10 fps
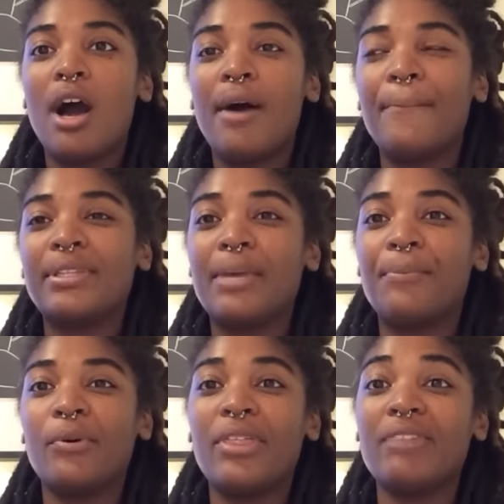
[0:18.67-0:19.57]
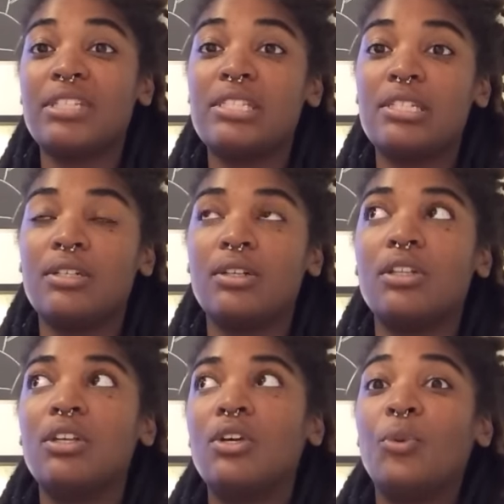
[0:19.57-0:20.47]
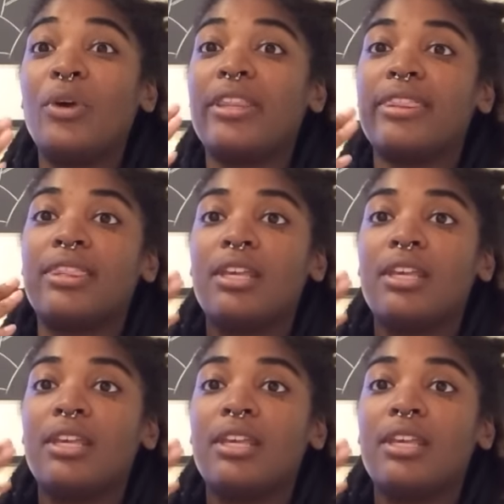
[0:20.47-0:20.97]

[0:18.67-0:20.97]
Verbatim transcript: um, but they both have to deal with